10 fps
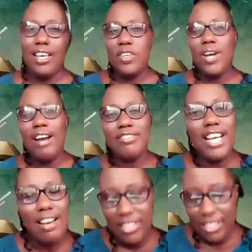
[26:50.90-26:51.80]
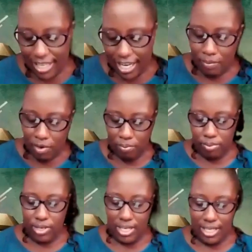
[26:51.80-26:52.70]
You have to have a psalm of
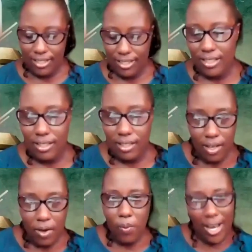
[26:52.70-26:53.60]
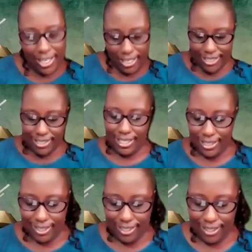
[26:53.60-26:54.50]
praise. What is it?